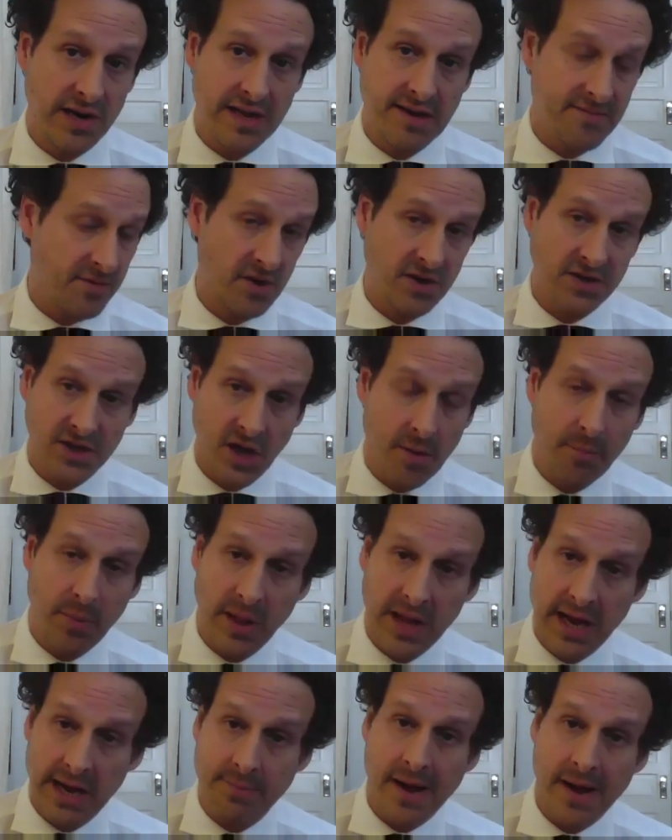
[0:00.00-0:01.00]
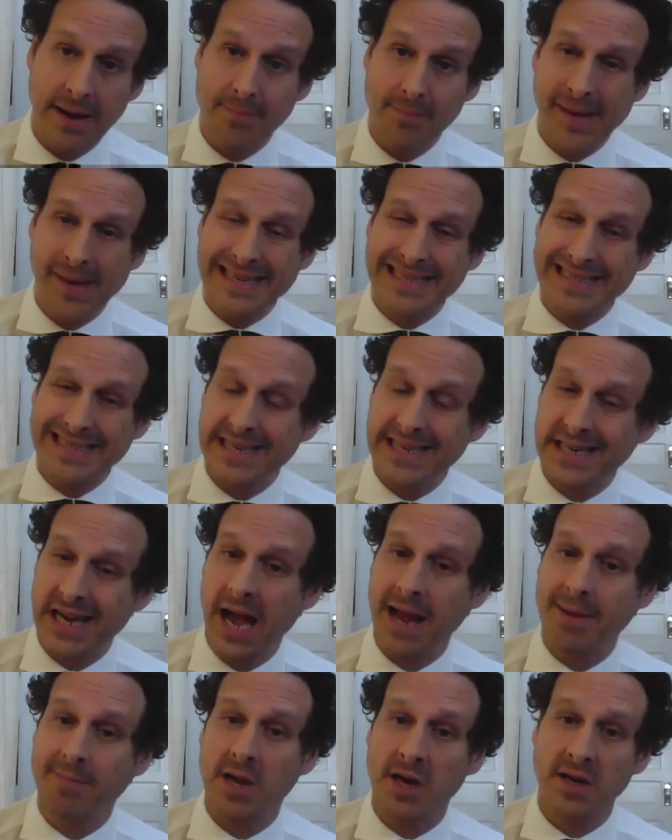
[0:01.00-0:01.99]
For example, in my piece in
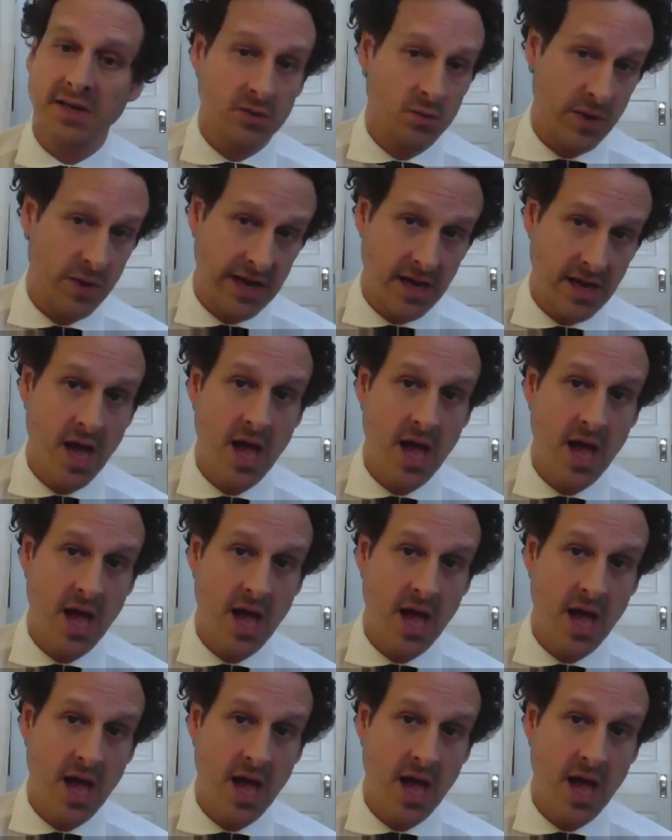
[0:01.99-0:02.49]
Time last week,